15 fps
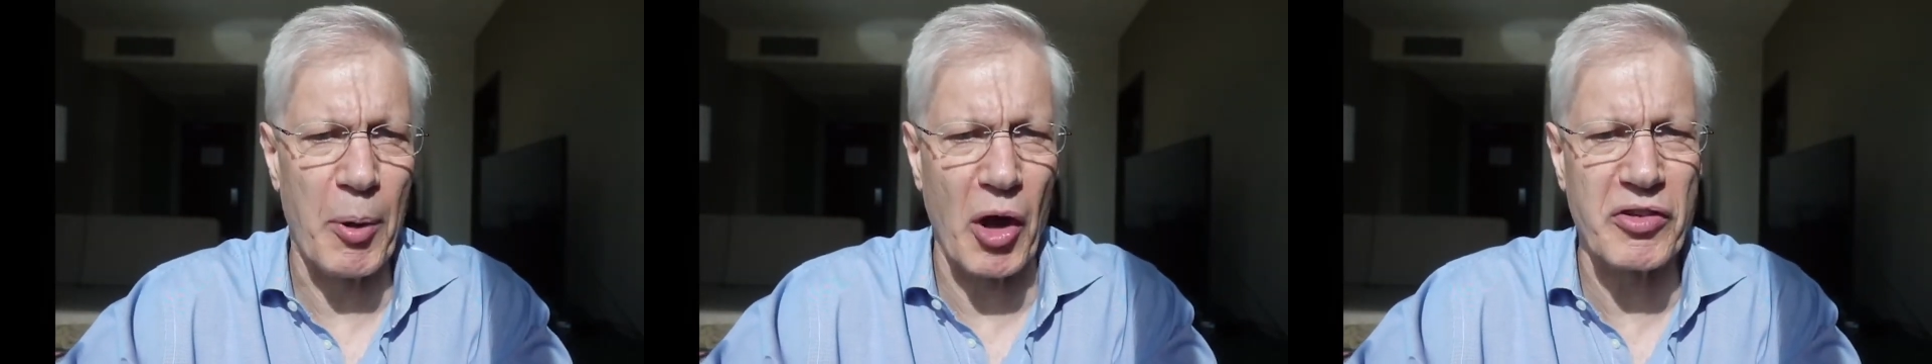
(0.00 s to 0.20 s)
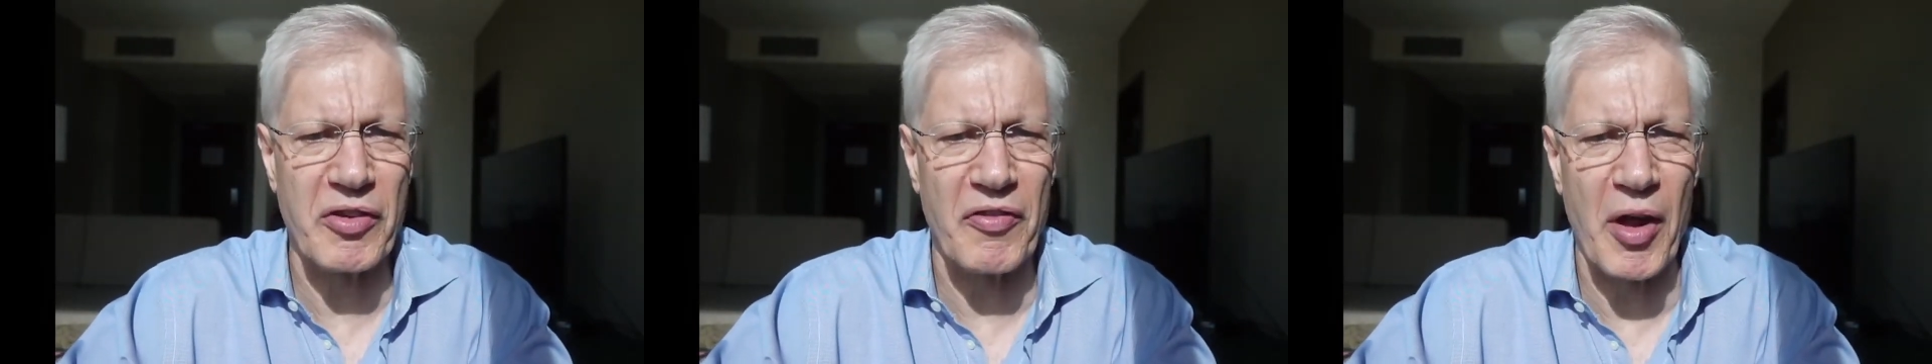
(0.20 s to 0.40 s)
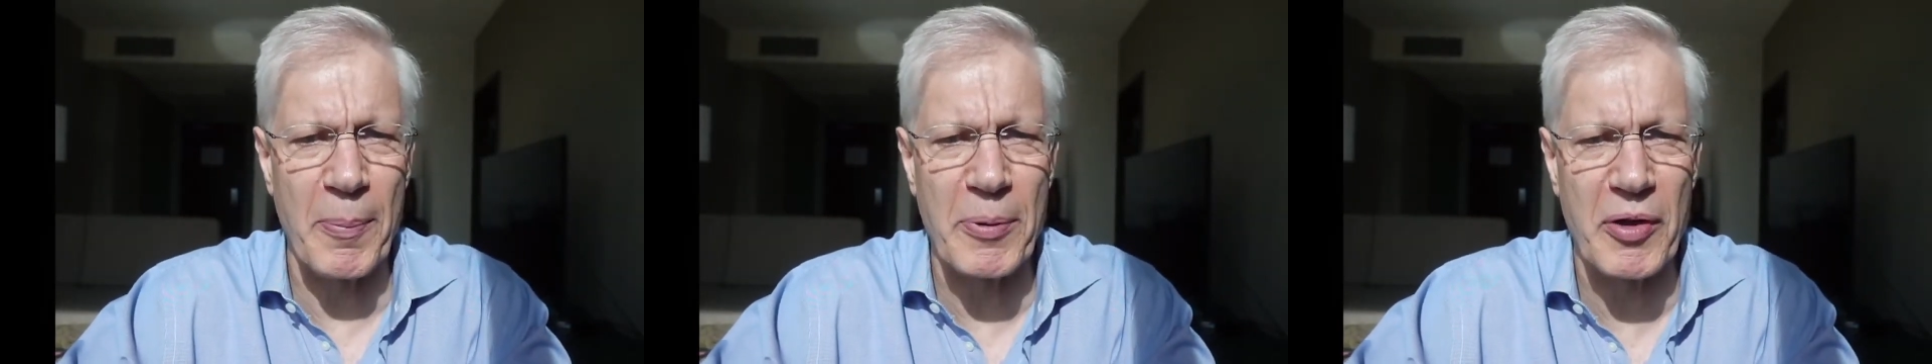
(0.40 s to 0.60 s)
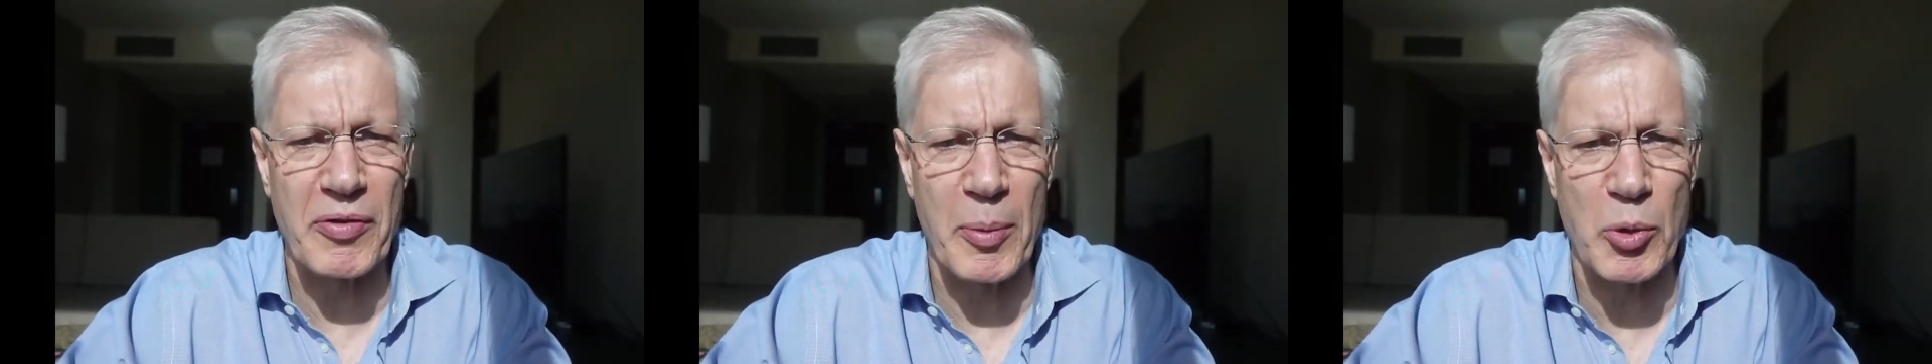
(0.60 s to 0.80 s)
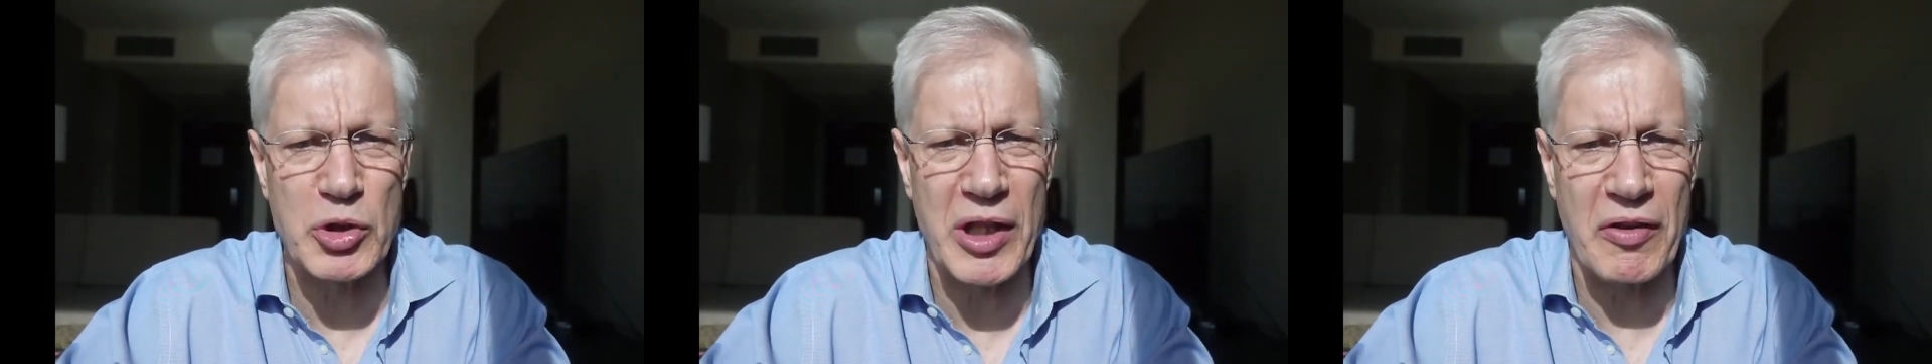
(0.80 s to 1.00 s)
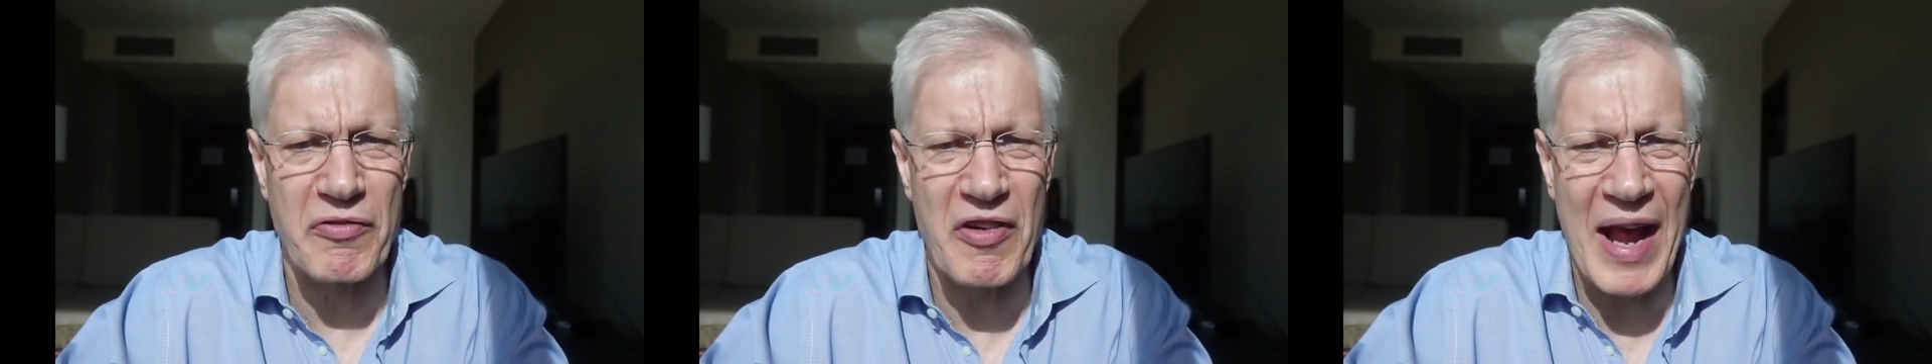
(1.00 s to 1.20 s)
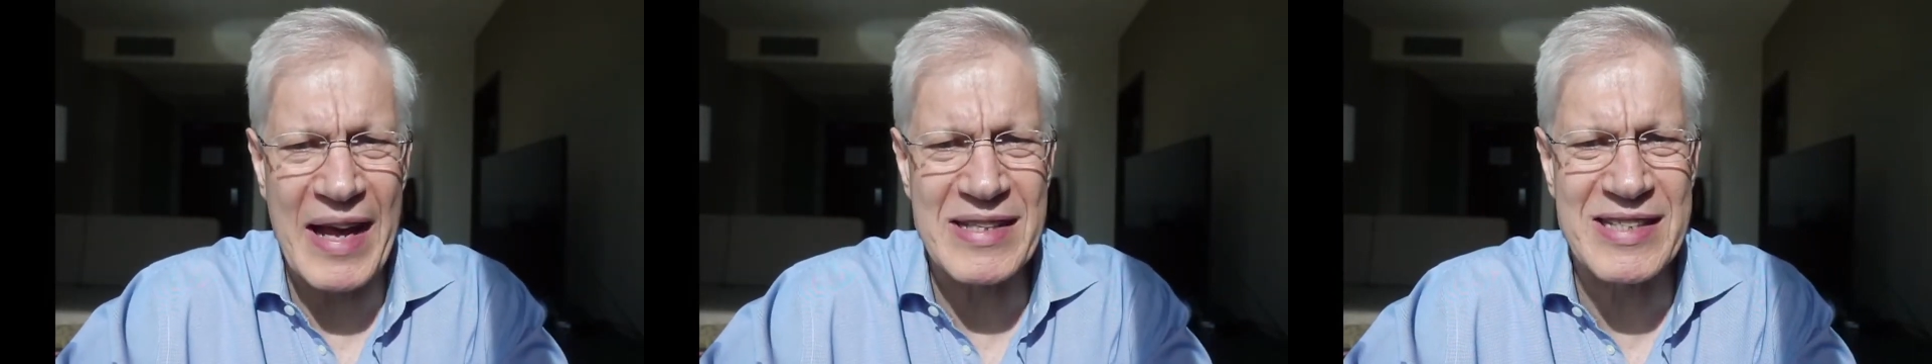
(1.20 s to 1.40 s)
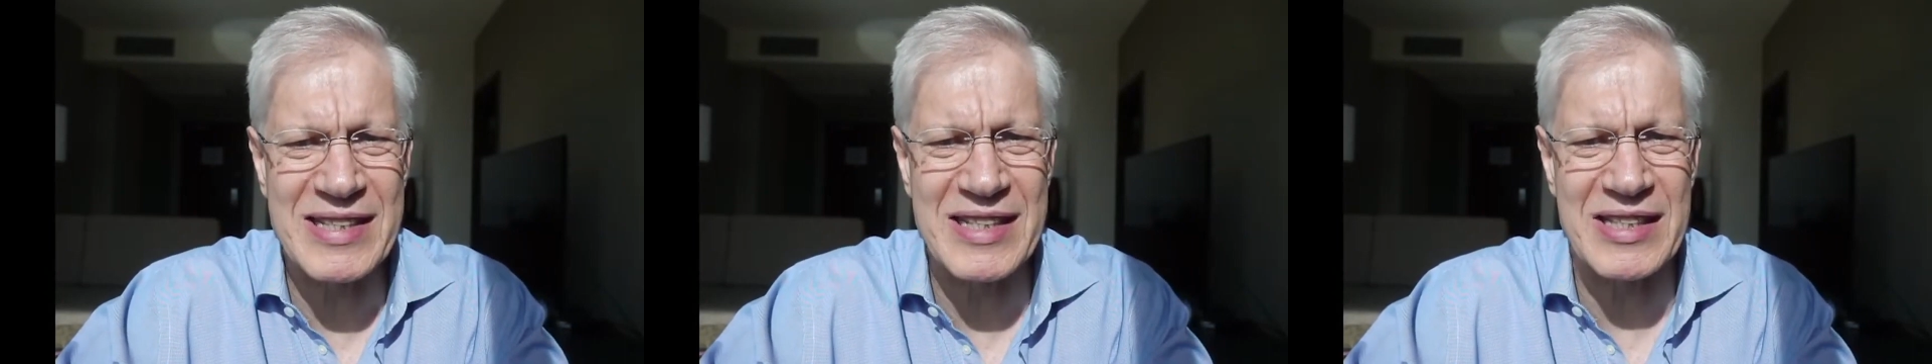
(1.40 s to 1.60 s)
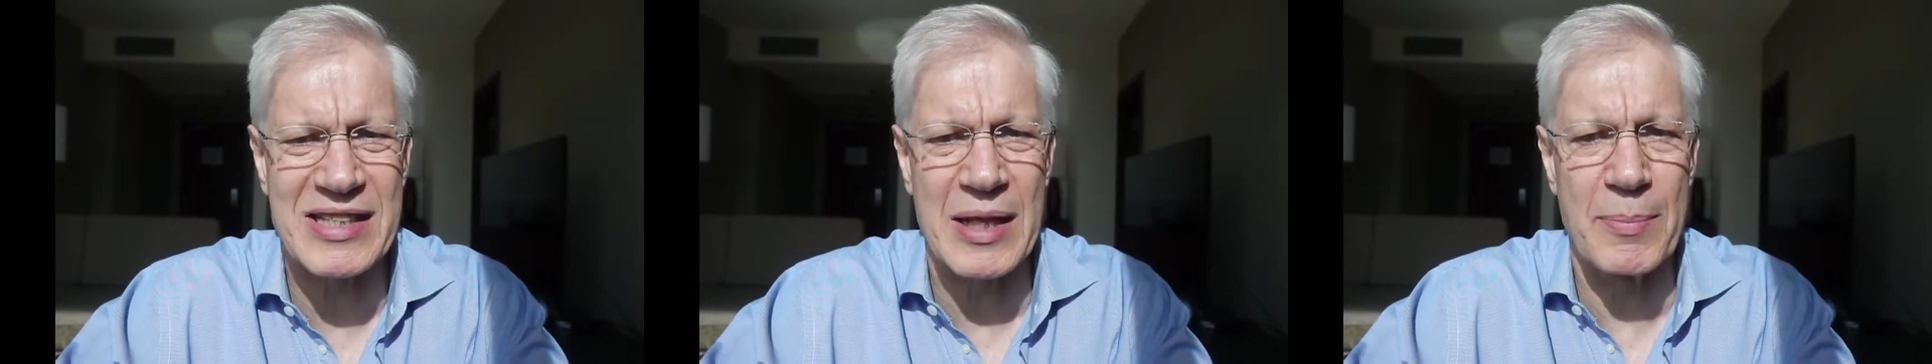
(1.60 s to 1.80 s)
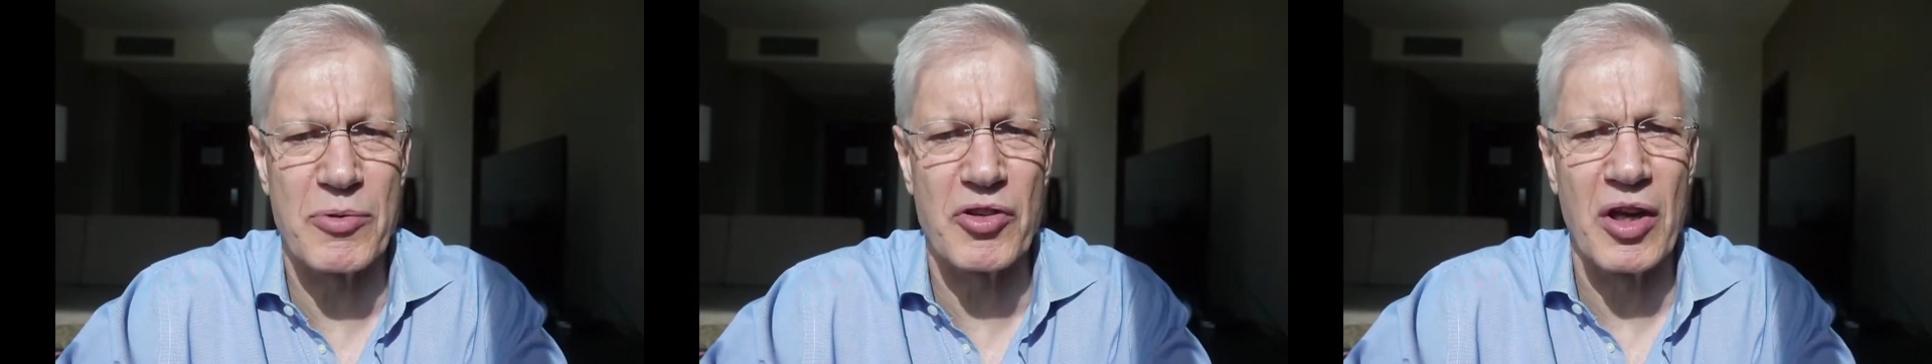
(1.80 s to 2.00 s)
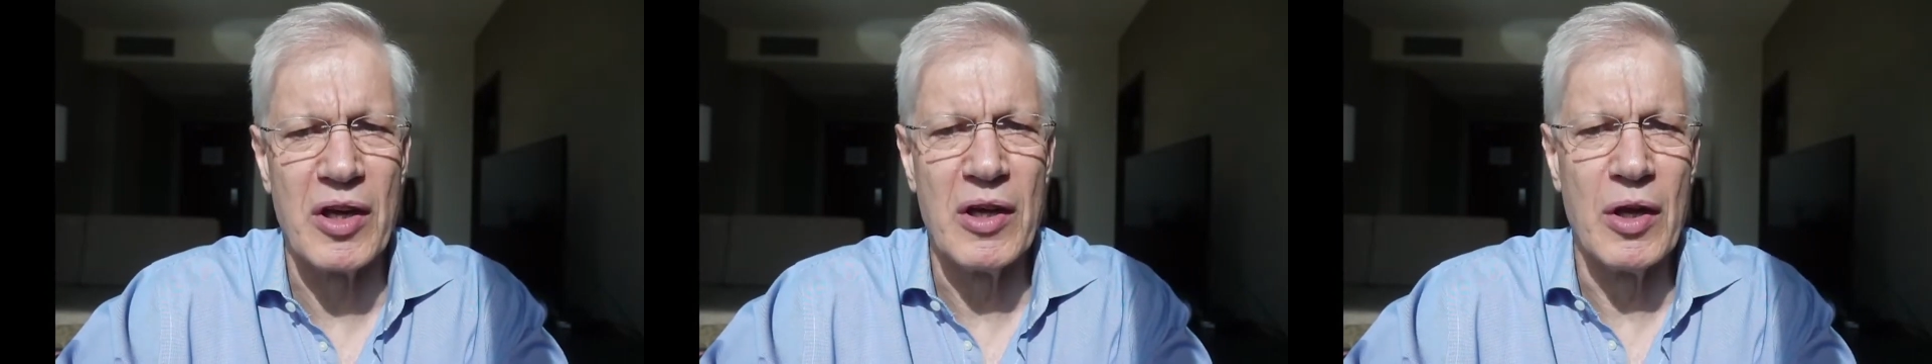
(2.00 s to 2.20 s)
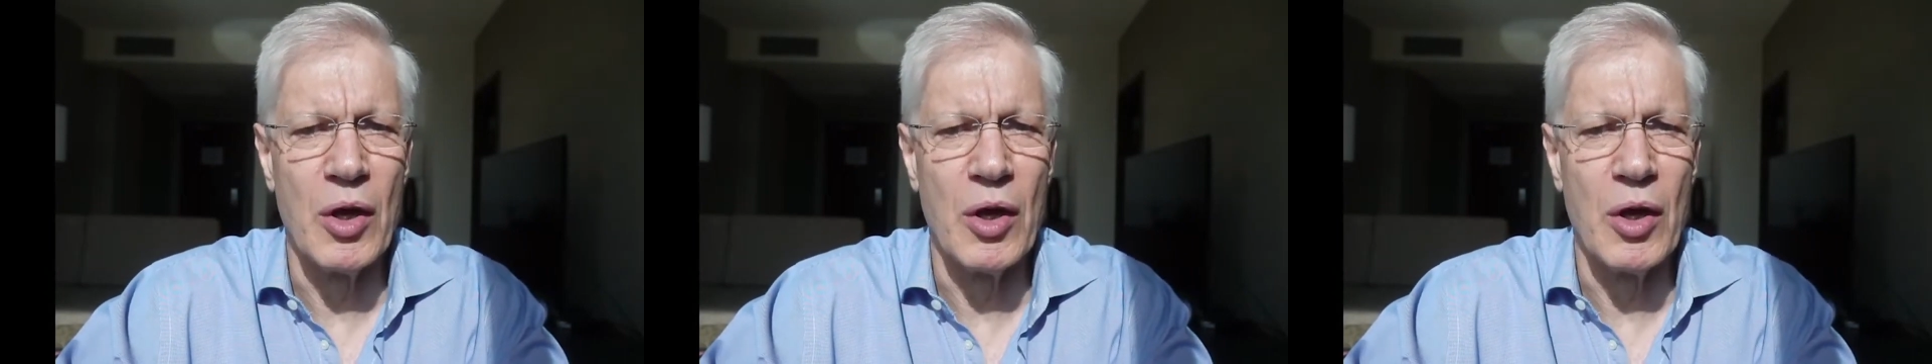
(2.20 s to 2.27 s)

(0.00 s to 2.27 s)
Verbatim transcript: pause development of the most advanced systems.